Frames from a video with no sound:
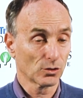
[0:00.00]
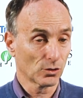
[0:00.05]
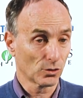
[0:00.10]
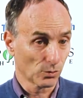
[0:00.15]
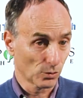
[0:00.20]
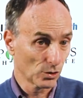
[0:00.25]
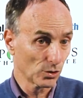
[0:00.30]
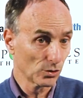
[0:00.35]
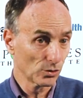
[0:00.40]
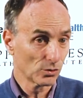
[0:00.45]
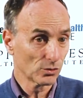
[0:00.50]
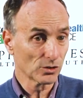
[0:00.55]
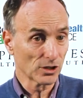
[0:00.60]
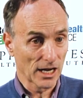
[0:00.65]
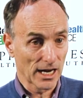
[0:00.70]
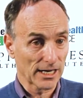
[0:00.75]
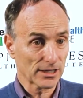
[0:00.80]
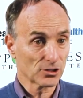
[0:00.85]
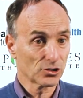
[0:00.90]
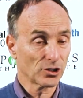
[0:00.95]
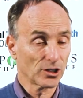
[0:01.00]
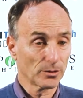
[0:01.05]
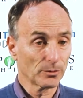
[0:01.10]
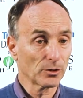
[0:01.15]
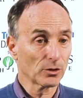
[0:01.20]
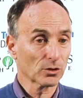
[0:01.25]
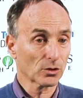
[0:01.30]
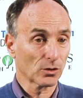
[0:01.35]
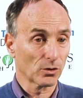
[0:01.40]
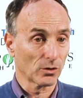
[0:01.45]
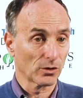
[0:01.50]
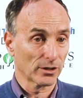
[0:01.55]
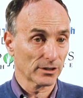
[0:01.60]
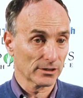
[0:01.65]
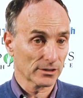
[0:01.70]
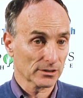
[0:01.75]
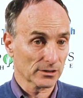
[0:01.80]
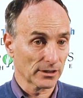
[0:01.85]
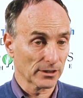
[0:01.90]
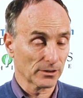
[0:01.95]
grew non-G M O corn
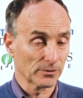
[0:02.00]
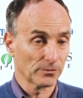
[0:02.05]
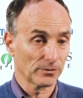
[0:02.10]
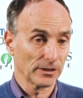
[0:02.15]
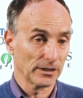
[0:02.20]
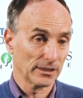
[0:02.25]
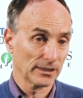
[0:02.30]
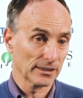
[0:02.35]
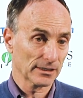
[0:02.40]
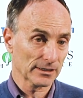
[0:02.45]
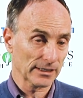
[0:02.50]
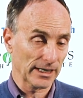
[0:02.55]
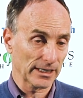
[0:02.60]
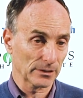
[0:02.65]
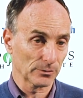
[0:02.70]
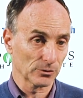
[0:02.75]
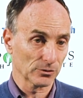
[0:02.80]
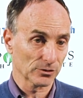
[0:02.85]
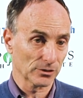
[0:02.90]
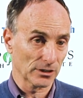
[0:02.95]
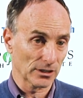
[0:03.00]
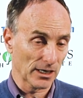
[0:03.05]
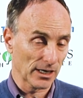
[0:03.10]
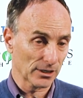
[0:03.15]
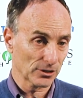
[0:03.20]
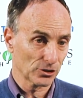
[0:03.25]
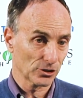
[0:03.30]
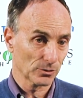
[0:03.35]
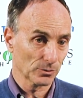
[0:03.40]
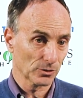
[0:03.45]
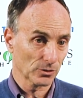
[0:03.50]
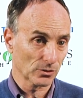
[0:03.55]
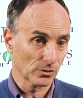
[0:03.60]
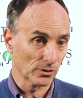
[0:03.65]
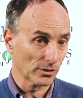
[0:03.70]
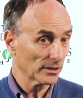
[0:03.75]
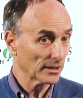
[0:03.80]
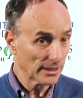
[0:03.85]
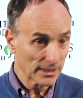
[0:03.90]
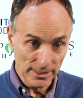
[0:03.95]
and started feeding his animals the non-G M O
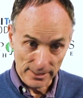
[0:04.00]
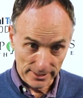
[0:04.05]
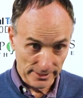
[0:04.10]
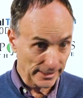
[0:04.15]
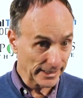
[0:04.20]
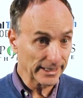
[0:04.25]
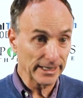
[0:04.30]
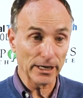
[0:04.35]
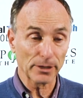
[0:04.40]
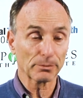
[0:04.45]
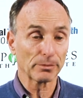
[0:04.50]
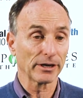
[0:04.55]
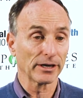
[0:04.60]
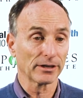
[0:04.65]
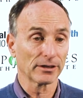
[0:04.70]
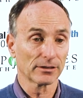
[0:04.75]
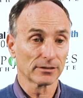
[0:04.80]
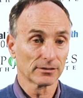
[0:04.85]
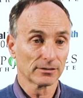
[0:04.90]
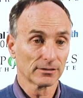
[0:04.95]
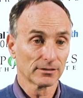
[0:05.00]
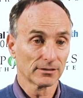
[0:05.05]
corn. They got better.